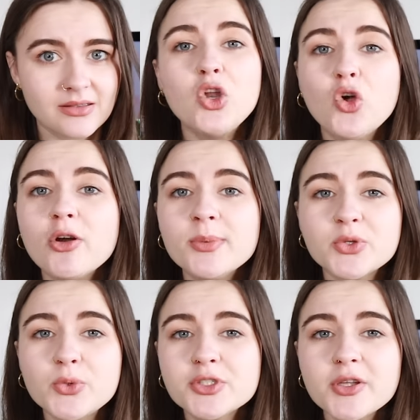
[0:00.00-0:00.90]
Lauren was
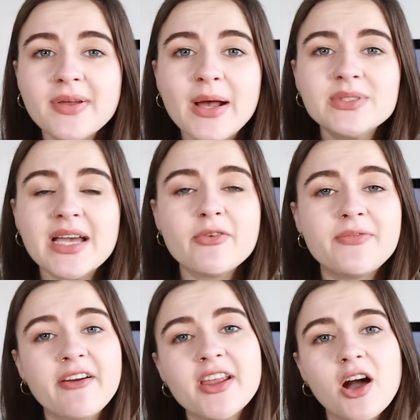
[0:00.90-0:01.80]
also found to have a
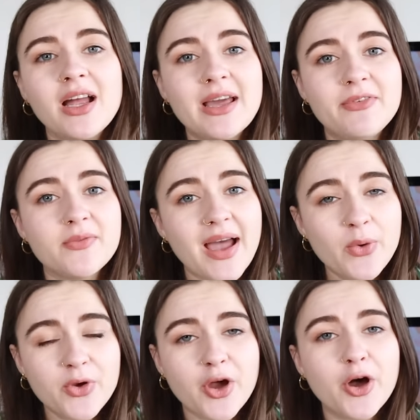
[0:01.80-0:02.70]
very high level of
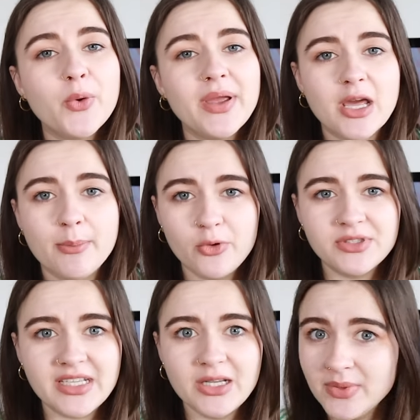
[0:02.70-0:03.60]
alcohol in her body,